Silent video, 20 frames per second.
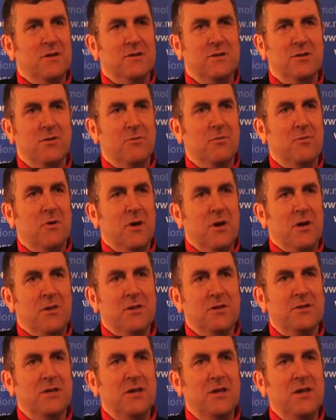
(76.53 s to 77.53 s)
So
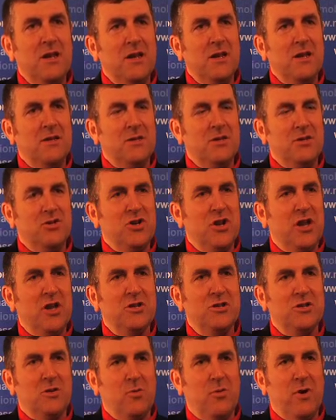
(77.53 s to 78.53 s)
there's a need to
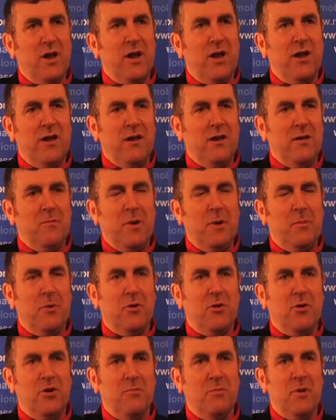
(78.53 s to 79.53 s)
change the way
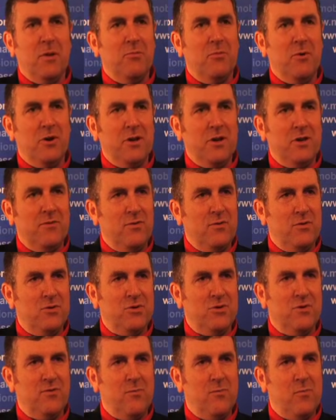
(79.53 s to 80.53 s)
people are going to make money in the
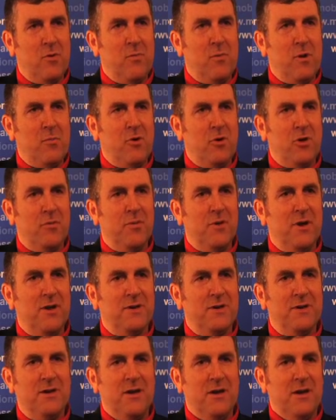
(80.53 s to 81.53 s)
future from mobile
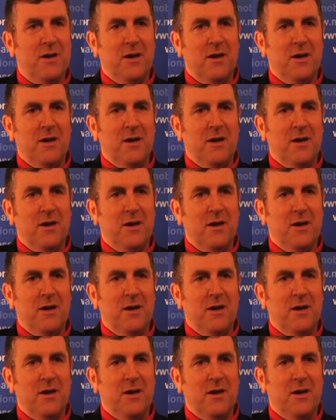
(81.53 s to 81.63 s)
broadband,